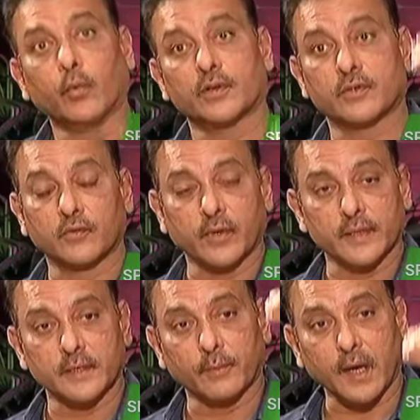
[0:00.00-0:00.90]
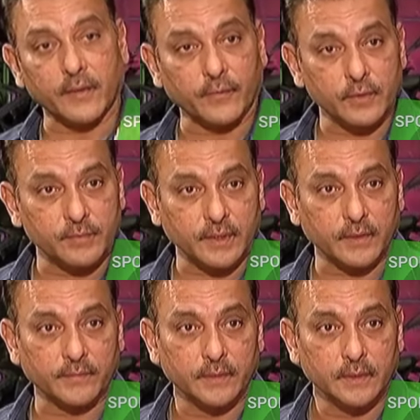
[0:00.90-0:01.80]
wants to raise the bar for
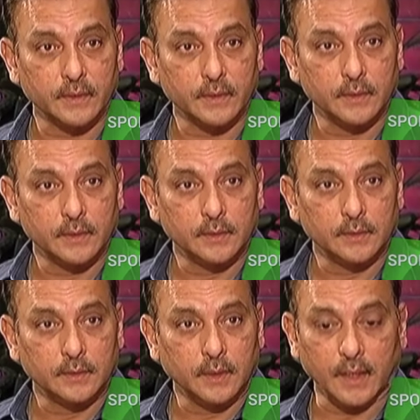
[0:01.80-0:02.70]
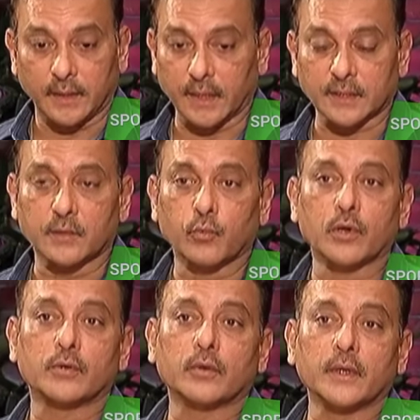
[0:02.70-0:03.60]
himself. And he doesn't
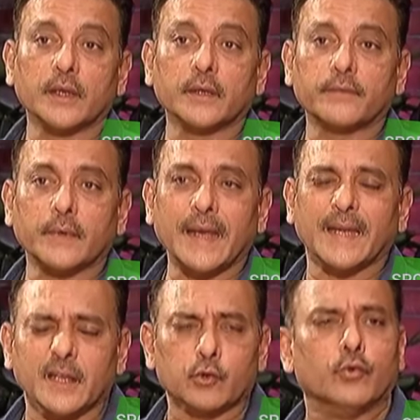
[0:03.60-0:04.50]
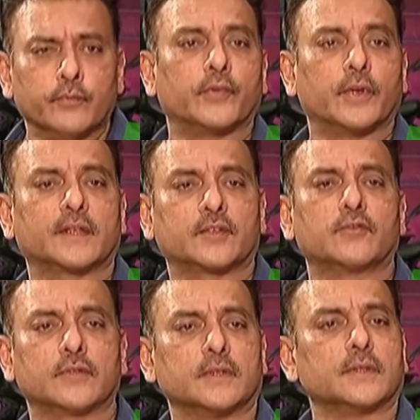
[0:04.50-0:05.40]
want to leave any room for
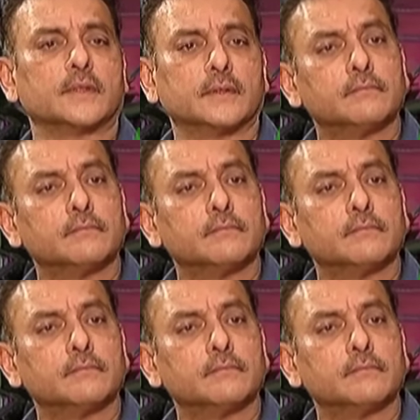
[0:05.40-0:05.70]
excuses.